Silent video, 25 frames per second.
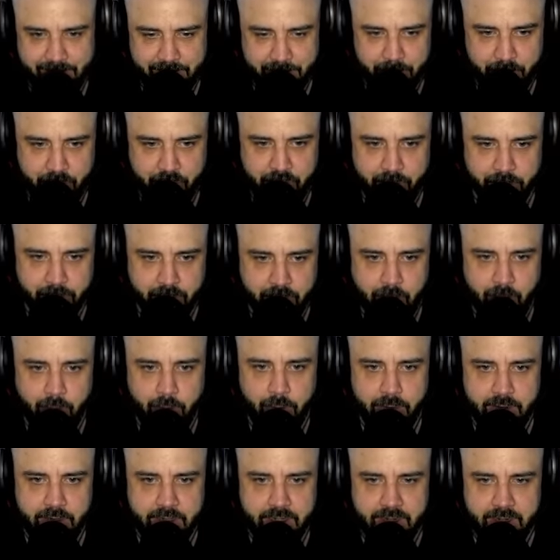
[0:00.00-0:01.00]
Put some
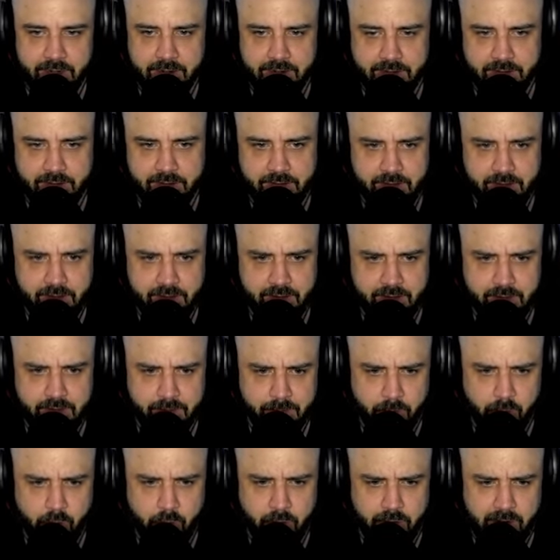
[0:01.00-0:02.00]
coal in there.
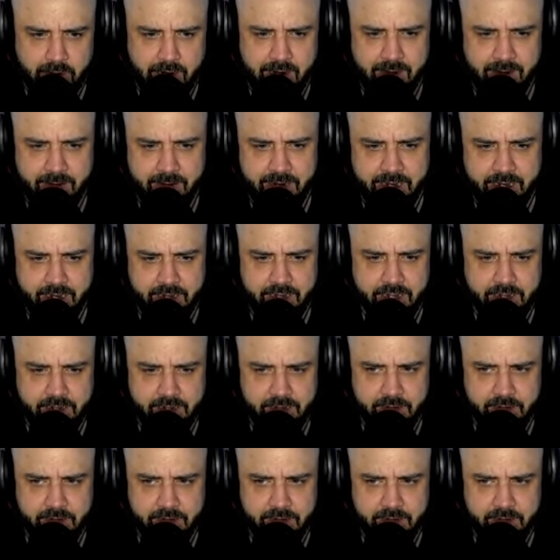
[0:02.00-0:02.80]
More iron ingot.